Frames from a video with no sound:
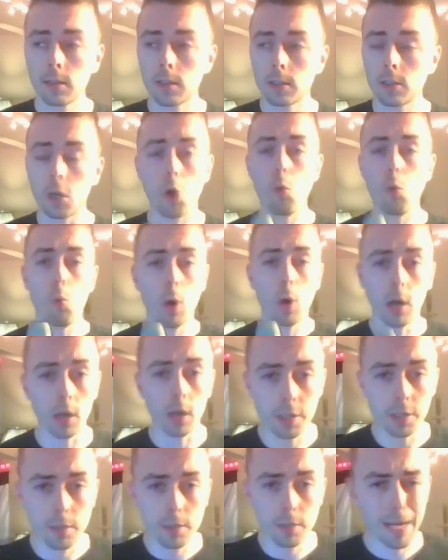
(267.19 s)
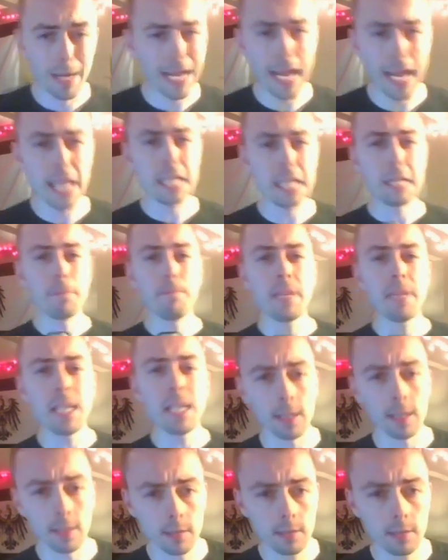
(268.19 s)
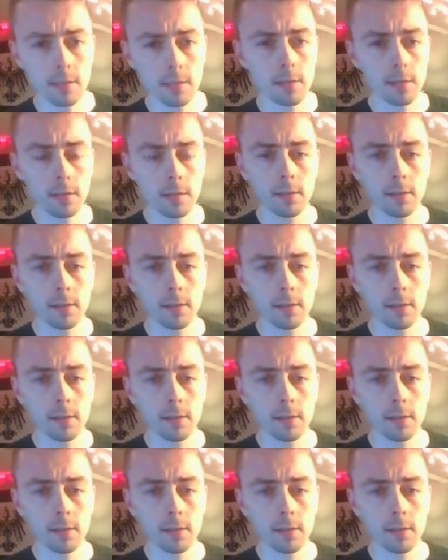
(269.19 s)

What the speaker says: coerced by any means.